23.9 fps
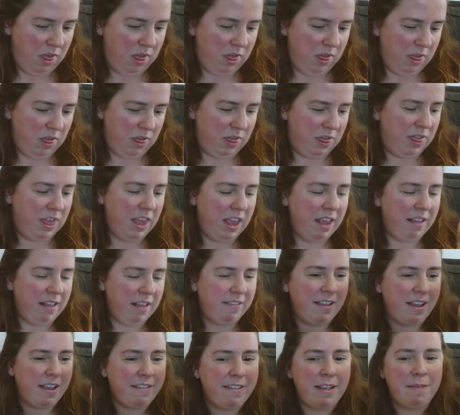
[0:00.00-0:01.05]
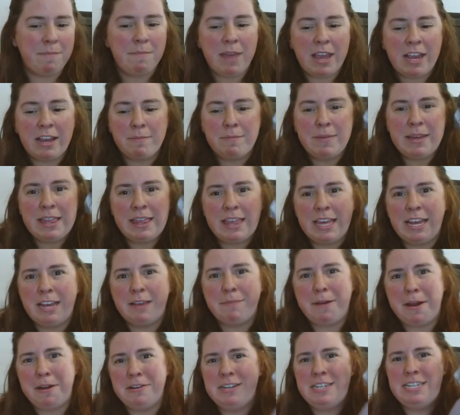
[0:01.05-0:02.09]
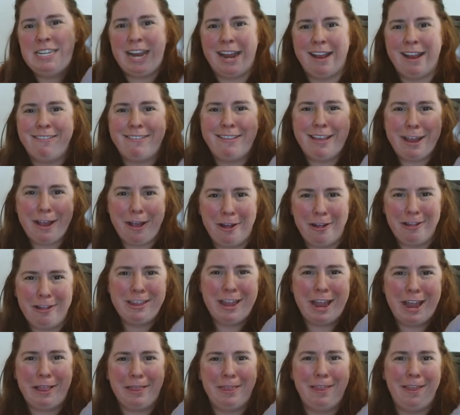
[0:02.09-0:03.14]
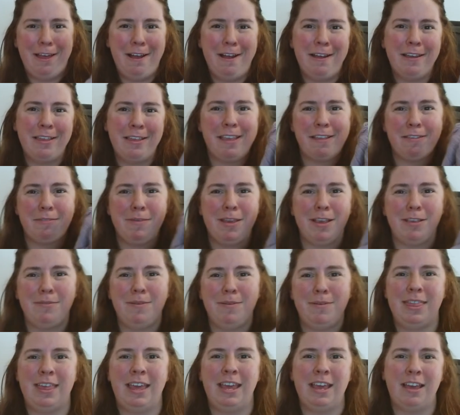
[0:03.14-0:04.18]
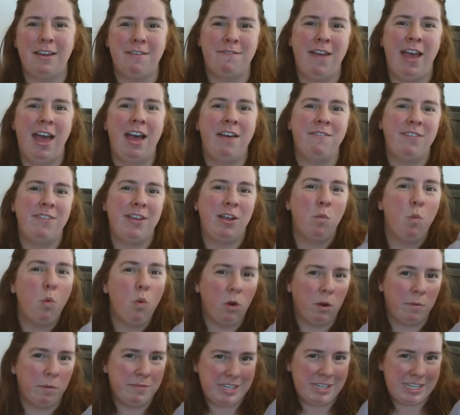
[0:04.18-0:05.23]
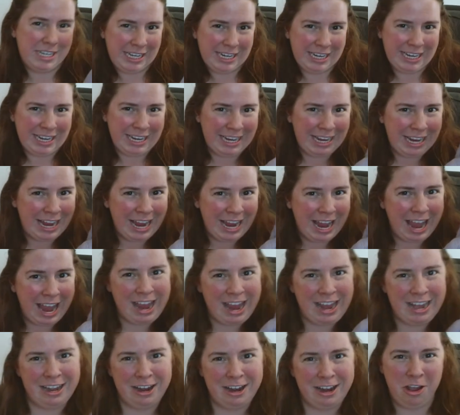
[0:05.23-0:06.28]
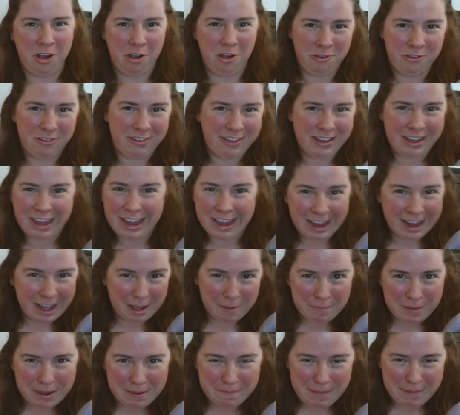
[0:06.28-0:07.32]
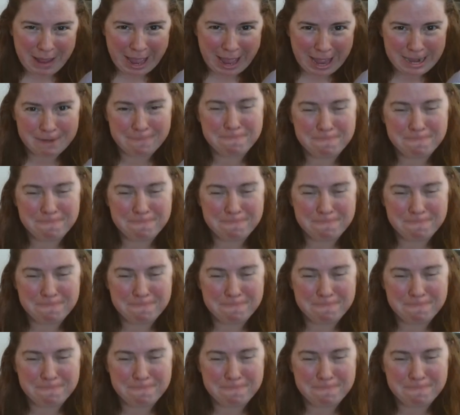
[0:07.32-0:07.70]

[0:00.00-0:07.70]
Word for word: this doesn't make me think about dancing all night long. This makes me think of having warm tea and cozying up in bed.